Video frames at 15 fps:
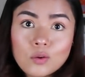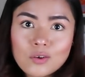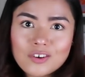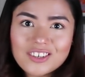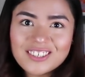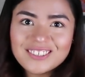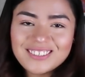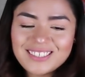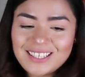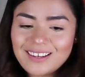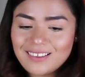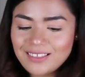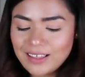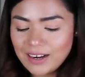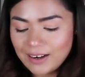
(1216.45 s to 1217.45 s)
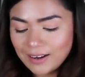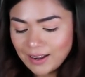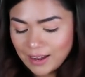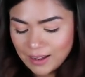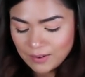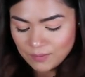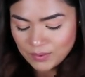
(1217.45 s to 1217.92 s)
oracle deck that I
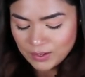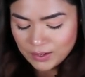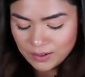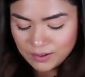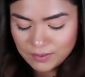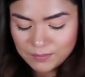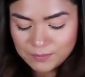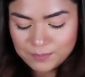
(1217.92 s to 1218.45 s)
have here